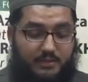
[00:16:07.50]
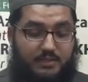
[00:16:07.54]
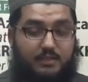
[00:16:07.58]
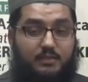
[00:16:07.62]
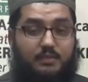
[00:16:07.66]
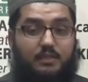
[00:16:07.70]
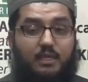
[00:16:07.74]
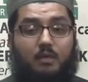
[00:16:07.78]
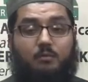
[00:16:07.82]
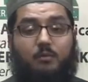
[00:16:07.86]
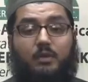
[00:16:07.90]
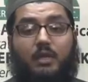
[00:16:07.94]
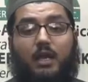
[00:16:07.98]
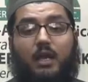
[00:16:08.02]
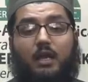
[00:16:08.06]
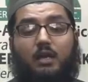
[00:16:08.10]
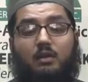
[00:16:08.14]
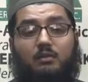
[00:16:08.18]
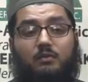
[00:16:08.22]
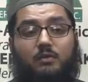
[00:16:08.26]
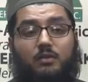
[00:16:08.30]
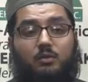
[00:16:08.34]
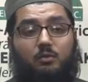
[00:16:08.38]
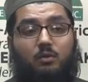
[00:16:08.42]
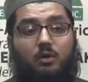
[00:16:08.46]
he's coming
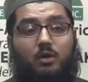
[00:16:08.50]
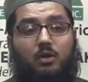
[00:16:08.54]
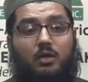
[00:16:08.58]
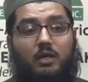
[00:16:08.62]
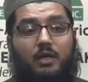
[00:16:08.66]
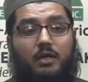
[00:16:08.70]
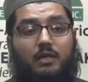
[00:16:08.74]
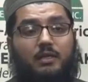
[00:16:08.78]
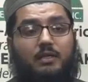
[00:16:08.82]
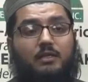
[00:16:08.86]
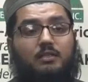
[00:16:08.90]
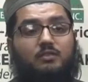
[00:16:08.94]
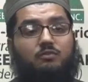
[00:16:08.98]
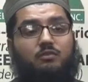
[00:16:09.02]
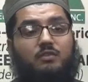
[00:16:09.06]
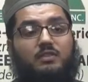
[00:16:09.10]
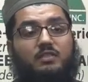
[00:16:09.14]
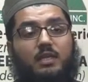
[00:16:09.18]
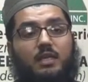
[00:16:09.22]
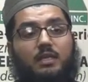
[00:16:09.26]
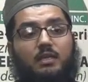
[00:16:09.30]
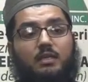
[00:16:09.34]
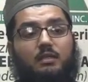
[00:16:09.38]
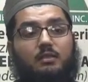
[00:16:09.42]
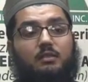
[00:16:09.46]
out of the water, and he's
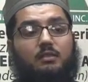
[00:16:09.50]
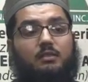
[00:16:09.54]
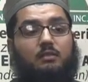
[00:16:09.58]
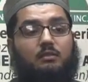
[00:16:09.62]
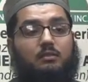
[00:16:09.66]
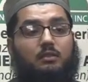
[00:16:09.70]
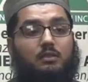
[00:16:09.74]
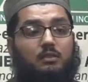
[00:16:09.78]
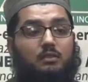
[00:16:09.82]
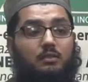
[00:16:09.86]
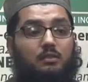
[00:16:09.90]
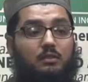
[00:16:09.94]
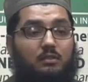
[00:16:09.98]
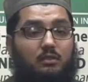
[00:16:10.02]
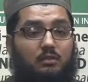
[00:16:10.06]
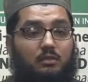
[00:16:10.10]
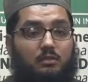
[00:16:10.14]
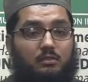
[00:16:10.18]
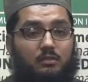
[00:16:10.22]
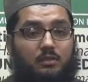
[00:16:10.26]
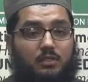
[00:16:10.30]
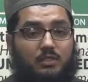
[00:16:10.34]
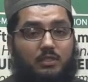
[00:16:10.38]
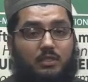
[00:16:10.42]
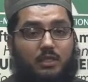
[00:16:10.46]
reciting the
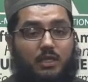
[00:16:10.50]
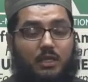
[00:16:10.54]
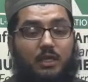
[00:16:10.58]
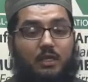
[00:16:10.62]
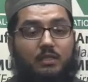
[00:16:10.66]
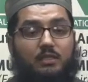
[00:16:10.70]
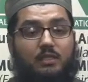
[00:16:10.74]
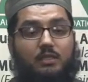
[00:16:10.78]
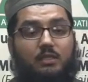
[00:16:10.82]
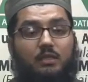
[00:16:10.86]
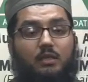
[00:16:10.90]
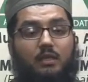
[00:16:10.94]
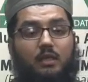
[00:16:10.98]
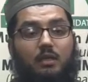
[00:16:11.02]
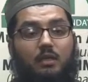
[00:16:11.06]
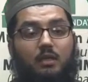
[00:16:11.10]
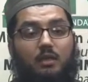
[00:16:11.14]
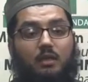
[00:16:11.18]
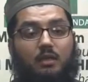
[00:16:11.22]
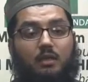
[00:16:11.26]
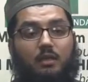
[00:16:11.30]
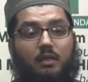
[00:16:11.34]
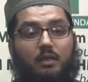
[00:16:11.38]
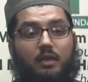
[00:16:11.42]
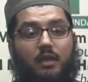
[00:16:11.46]
Shahada,
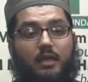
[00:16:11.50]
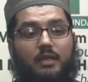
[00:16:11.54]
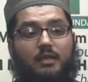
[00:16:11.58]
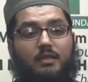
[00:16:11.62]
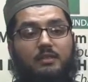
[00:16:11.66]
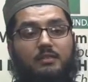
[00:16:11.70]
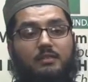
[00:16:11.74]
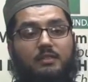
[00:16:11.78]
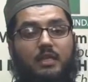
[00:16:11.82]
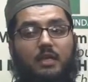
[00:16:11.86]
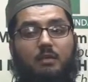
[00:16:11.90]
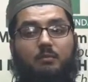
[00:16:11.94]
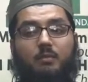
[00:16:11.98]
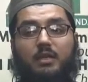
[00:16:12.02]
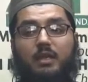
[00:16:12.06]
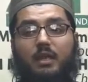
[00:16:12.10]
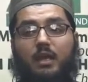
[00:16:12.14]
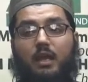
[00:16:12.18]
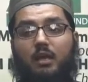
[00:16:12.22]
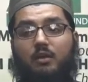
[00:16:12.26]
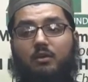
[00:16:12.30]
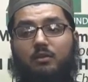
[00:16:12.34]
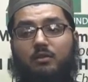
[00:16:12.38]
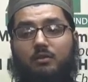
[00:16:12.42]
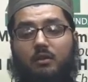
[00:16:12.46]
and he's
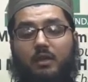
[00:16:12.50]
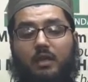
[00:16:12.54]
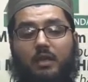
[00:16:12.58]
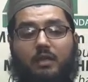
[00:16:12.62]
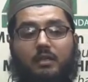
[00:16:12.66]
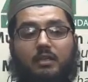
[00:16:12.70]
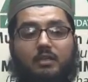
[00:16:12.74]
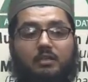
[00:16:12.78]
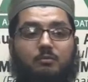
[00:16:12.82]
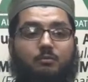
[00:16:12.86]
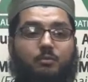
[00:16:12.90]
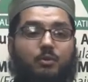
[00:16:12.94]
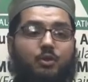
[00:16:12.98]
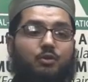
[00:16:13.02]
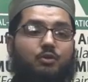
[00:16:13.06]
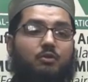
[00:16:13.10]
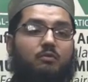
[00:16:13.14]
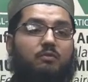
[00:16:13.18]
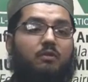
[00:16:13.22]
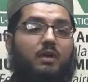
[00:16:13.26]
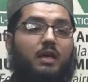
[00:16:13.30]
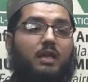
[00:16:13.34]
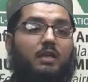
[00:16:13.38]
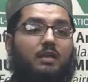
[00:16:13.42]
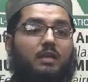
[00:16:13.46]
coming out, and he's
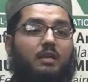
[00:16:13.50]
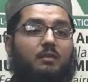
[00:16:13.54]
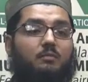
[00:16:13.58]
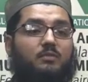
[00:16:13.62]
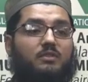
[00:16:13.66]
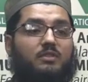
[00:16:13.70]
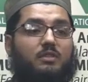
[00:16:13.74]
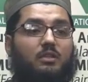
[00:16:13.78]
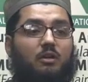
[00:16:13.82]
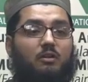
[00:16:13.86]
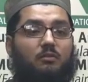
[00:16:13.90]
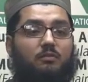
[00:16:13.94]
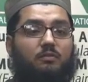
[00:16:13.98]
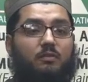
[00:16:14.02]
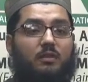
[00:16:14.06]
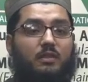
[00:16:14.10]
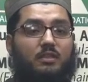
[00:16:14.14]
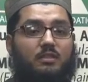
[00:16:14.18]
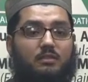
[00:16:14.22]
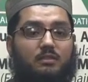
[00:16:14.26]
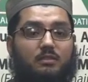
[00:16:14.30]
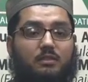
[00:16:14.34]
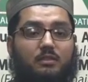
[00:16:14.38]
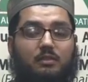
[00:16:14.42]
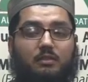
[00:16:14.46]
purifying himself,
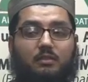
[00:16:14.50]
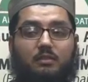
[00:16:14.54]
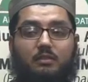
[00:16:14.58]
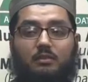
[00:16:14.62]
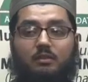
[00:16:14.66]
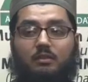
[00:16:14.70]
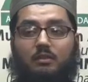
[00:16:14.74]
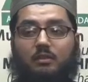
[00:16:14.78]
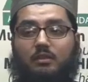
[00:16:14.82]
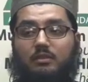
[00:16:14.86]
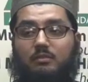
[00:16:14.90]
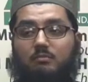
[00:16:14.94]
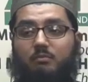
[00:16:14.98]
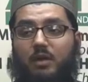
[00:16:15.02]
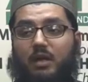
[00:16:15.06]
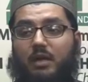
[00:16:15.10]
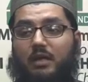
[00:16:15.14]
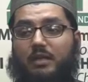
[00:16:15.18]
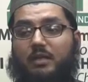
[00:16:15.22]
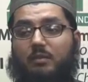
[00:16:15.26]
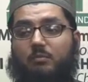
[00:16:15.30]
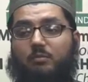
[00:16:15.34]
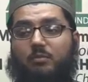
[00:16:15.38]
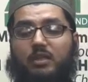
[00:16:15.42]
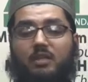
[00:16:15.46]
his
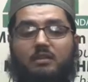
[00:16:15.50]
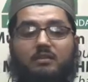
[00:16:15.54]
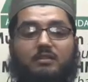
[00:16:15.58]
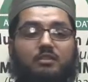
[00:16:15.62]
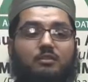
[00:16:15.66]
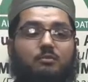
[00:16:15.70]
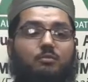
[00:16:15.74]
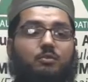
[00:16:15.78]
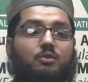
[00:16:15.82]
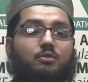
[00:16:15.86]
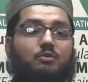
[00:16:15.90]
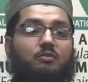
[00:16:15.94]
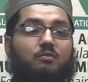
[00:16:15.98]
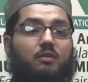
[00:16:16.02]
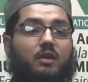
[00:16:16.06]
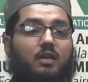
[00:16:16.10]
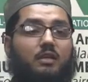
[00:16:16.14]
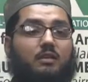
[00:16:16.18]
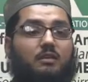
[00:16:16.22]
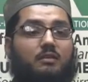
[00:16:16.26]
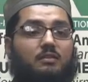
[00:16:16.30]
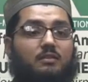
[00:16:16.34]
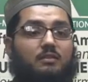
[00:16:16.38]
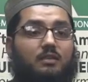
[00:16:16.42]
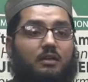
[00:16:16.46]
body, plus he's
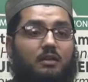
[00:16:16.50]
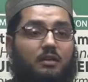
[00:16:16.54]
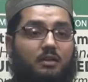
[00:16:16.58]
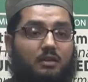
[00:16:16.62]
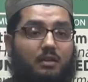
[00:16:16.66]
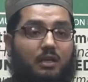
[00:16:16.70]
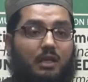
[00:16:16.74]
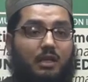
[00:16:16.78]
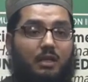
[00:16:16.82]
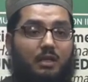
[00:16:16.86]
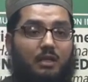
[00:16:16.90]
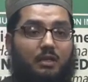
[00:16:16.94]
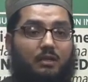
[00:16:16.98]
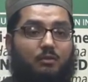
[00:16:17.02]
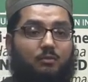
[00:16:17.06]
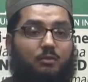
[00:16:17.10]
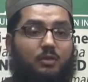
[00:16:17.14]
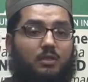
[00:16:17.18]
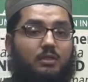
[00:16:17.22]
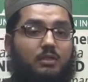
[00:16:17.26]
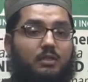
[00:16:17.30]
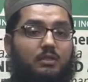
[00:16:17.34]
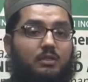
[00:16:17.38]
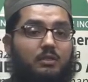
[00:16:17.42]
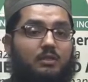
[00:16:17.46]
purifying his tongue
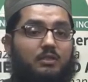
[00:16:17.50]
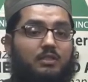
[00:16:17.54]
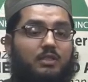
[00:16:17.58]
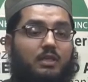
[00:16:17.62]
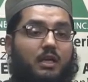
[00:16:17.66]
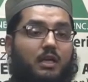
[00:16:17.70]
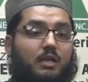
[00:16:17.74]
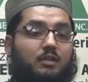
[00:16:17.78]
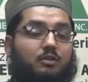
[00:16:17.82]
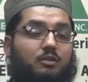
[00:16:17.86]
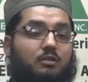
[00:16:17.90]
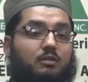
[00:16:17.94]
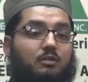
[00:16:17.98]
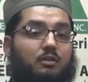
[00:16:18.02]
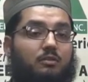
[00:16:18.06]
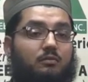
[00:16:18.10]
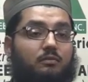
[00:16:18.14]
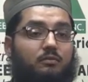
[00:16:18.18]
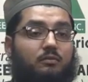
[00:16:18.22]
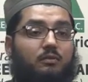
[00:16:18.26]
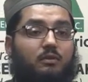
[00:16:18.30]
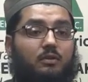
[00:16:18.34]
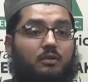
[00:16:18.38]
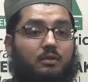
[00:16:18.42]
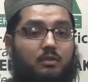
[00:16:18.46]
with the Shahada
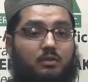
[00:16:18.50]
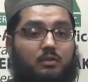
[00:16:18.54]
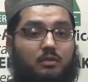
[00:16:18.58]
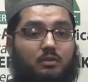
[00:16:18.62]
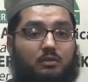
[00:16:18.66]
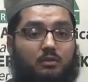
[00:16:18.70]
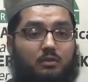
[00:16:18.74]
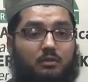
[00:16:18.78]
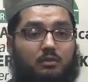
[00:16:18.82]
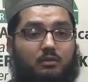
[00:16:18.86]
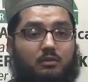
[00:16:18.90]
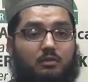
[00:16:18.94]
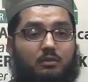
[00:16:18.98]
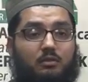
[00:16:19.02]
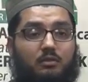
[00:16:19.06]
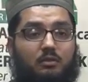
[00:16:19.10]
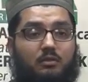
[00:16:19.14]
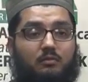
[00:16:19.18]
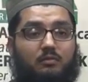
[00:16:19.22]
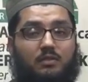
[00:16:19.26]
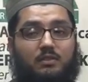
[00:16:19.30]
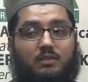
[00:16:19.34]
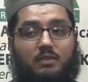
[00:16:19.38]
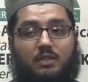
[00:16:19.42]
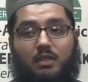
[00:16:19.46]

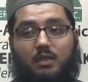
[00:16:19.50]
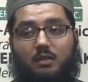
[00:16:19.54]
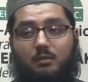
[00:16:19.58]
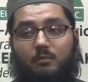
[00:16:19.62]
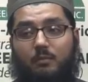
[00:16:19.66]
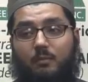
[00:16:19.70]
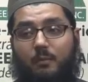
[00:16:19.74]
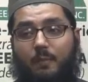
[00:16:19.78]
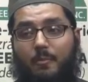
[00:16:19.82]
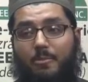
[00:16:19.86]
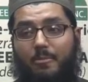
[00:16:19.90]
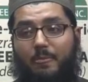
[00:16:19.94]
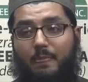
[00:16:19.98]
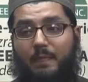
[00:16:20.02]
of Islam.